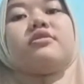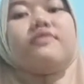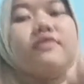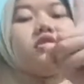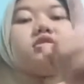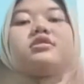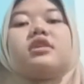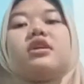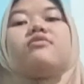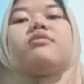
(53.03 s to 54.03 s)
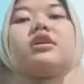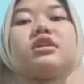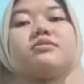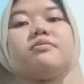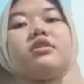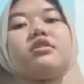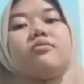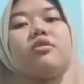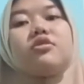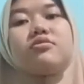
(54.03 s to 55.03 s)
First, I will explain
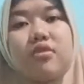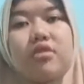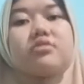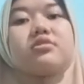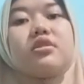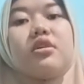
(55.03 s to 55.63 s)
about rocks.